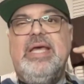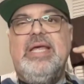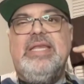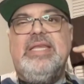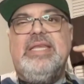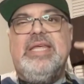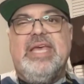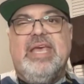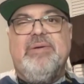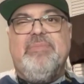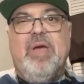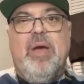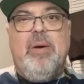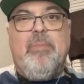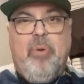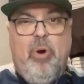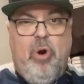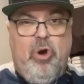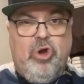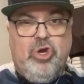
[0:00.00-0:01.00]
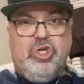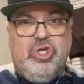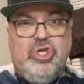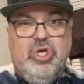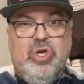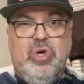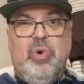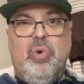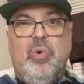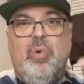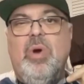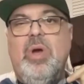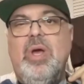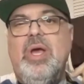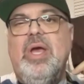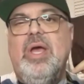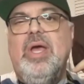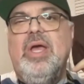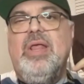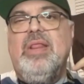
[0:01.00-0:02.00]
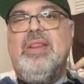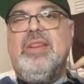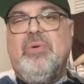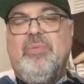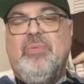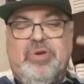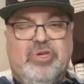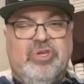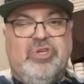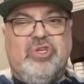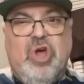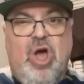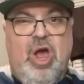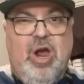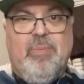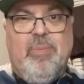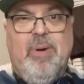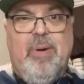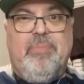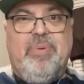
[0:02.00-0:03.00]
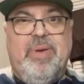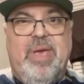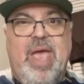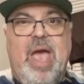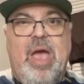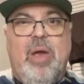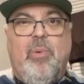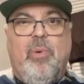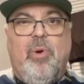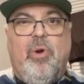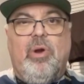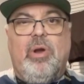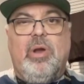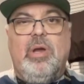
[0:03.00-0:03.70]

to give me a part two that we just talk about PI work.